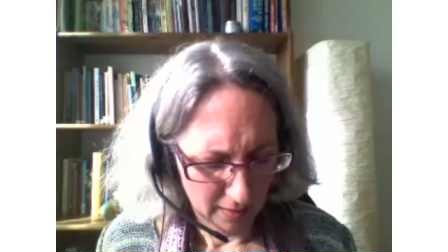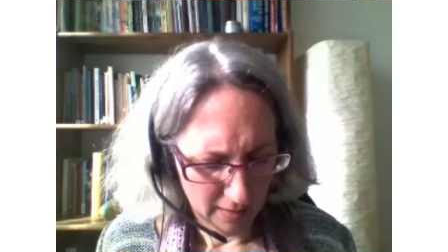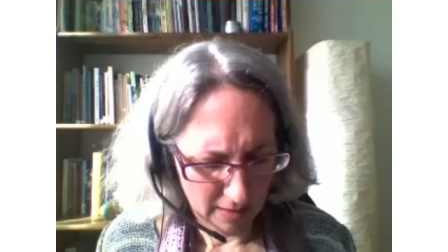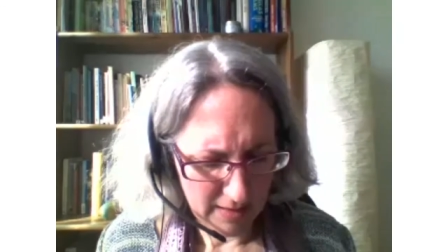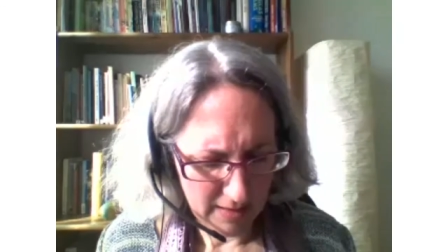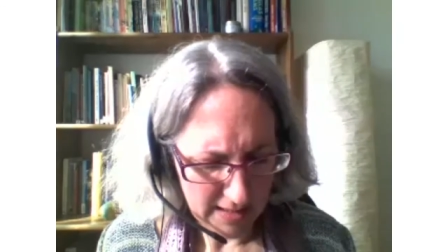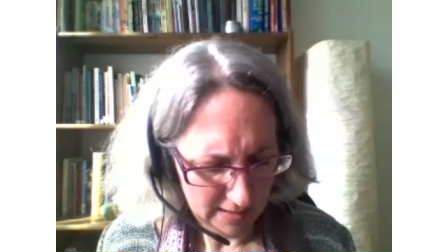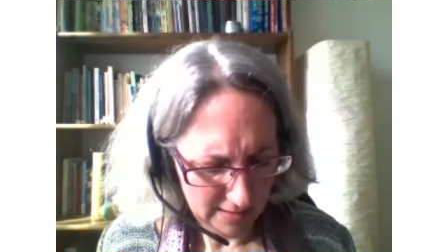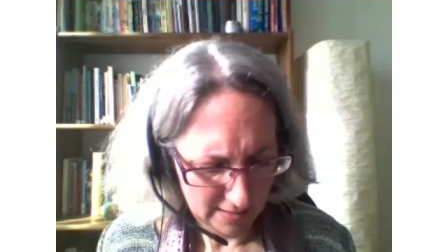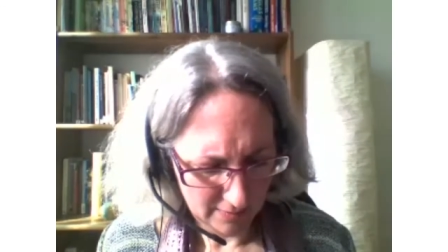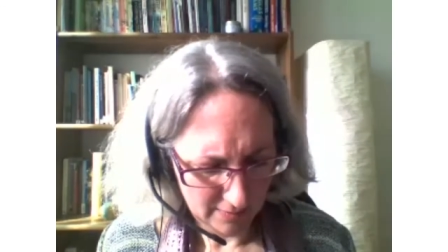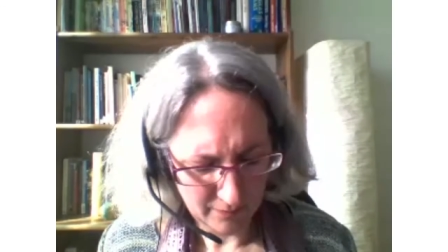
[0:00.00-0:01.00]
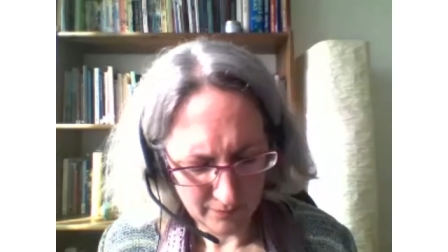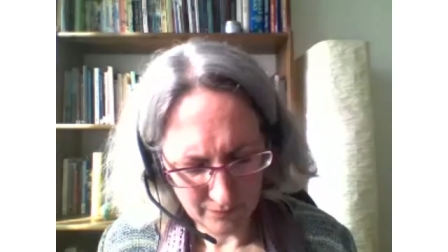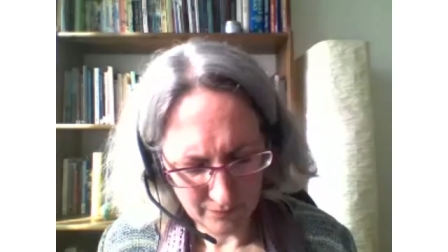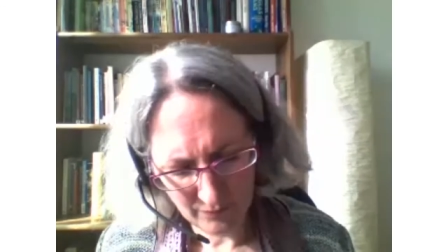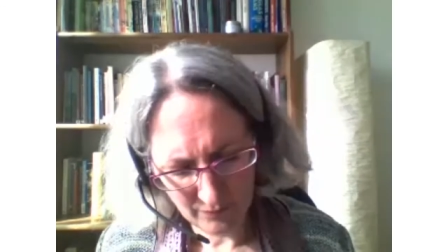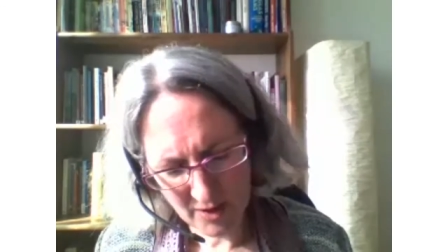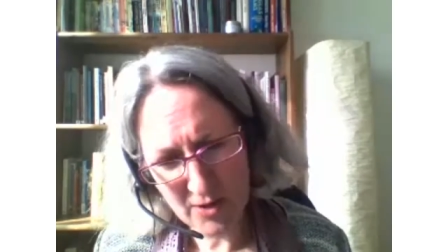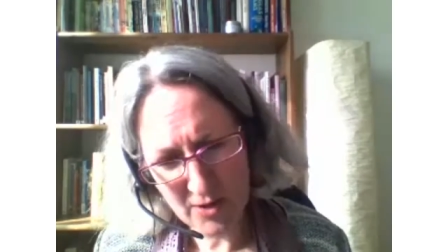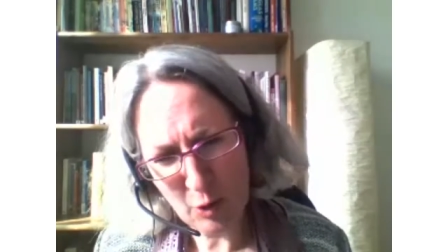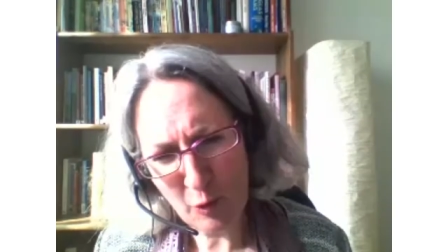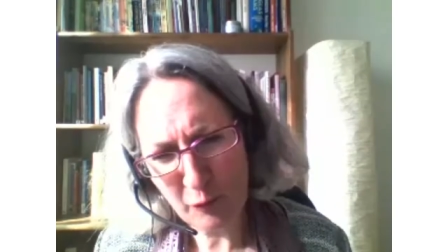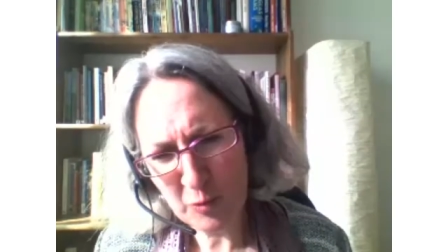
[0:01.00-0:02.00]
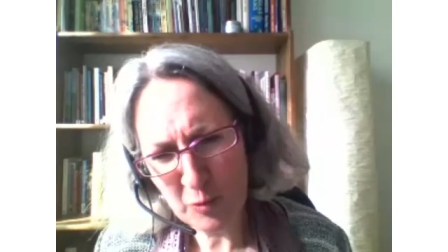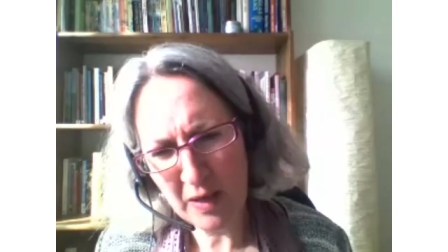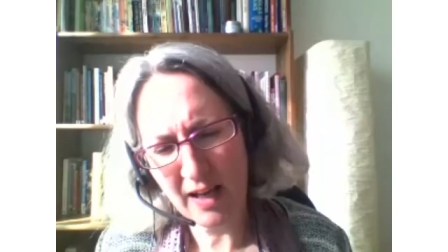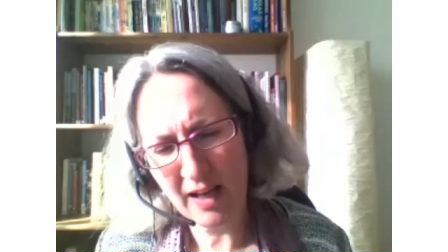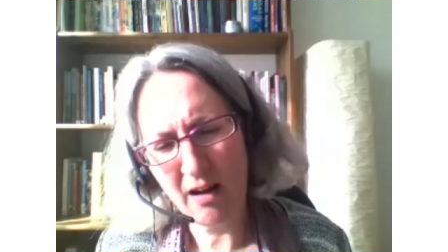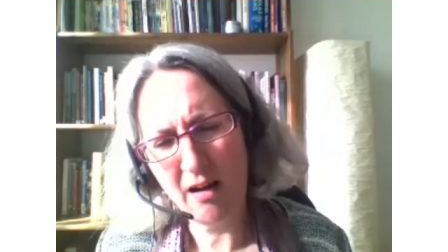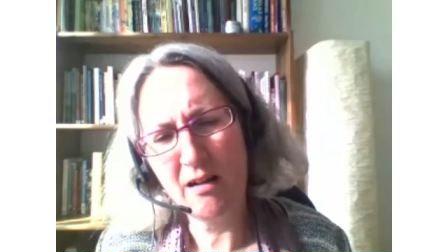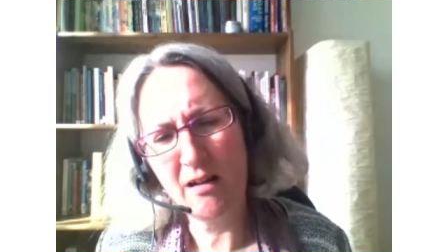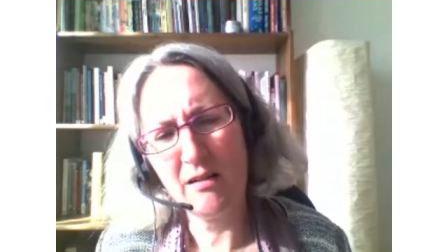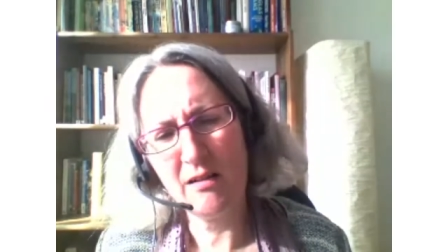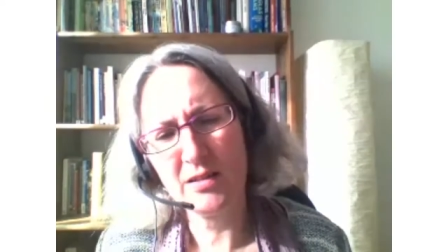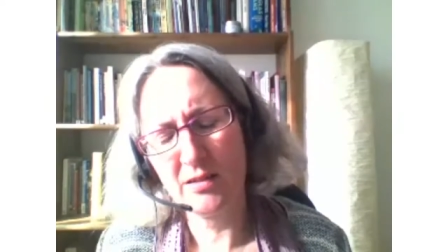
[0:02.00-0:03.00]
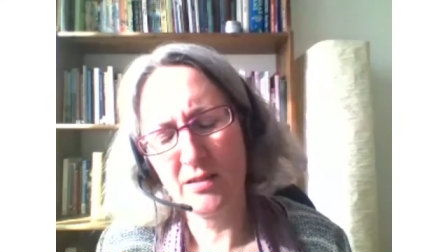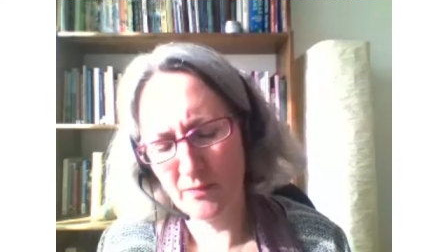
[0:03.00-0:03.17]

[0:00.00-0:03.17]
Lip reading: And this soft pink heart,